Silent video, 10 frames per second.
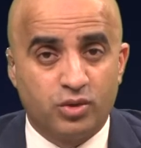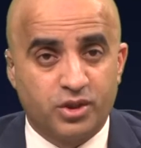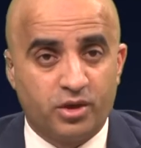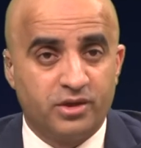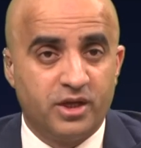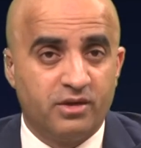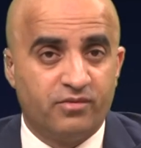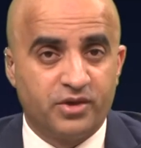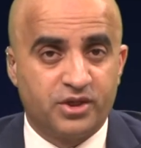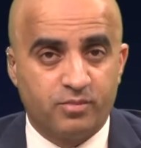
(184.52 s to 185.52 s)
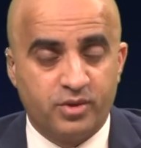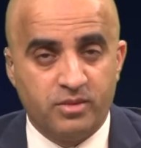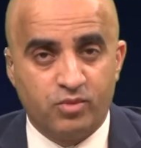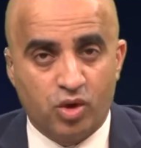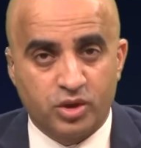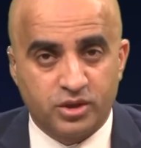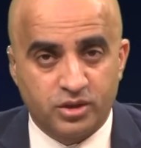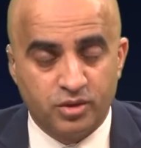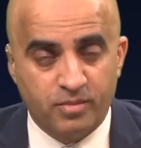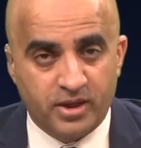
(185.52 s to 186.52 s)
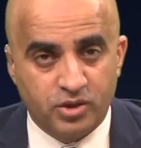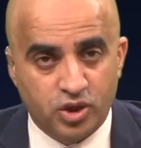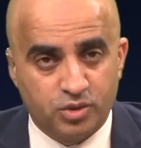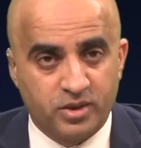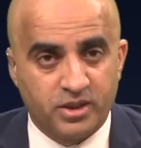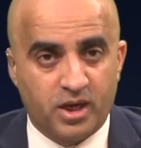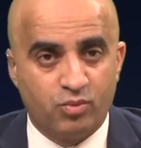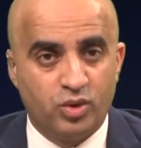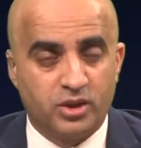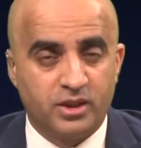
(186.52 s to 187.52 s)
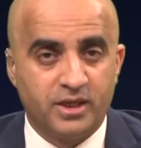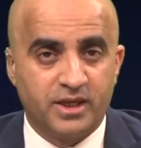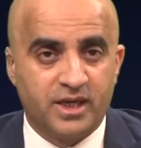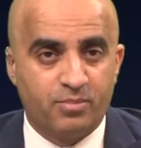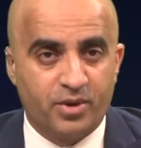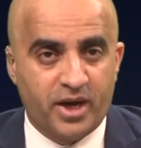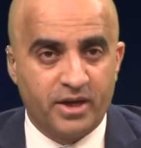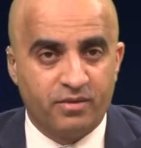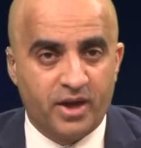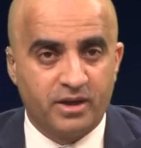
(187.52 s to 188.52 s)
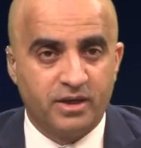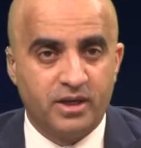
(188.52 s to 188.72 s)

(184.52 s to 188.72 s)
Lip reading: on for the Supreme Court to make a judgment, and we'll keep an eye on that.